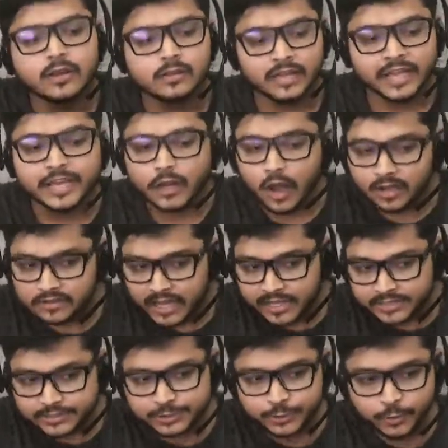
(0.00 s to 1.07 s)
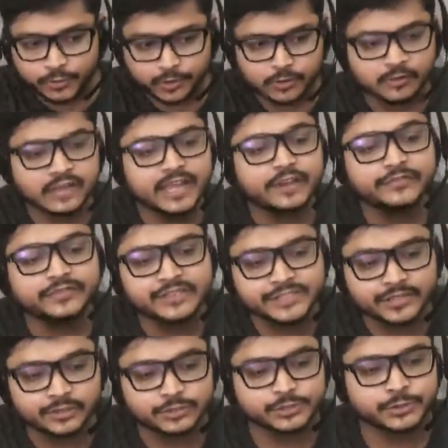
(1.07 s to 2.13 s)
Like an online store or like a
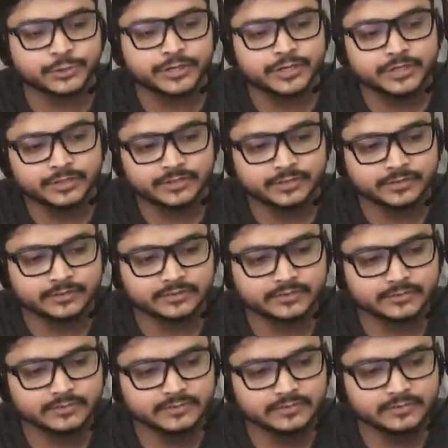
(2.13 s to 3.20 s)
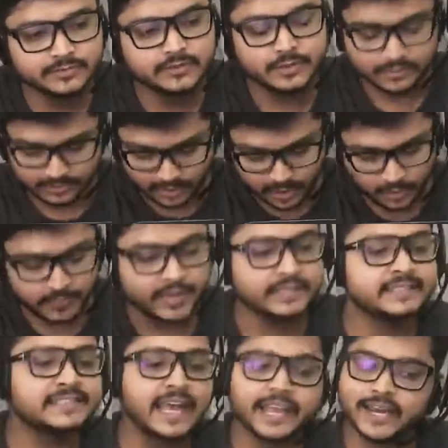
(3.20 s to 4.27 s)
physical store? All
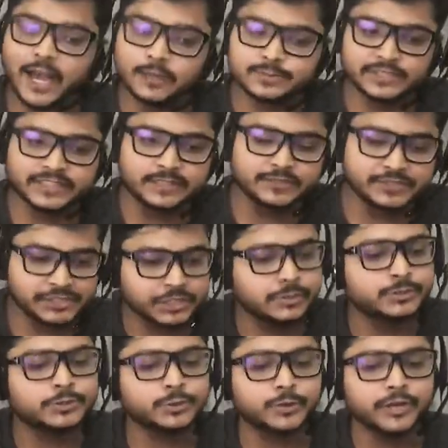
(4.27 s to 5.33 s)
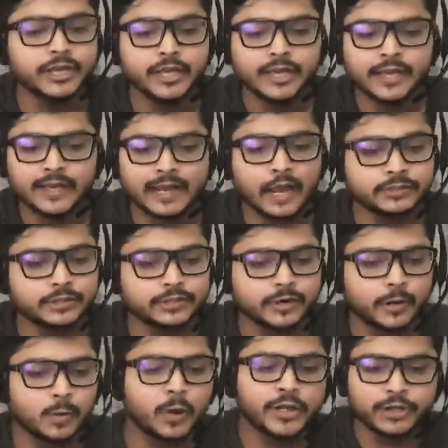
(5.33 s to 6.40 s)
right, second option is a physical store. Now the
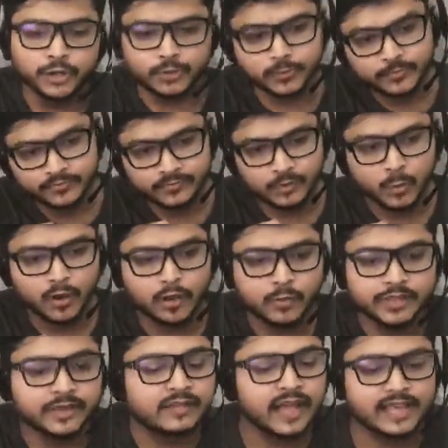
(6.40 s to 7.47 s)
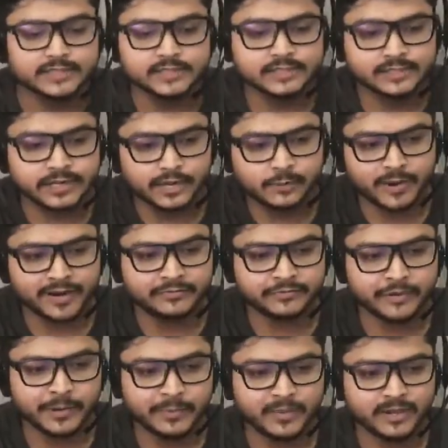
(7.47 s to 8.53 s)
third one, you, the one with the glasses, sitting right in
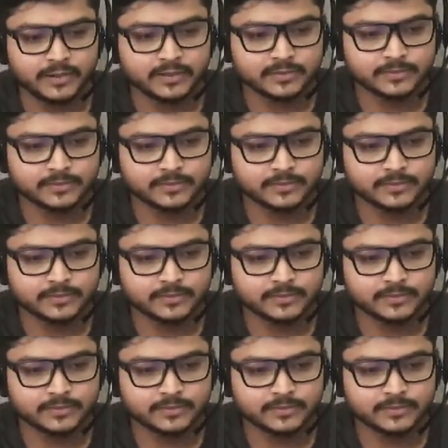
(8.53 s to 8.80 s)
front of me.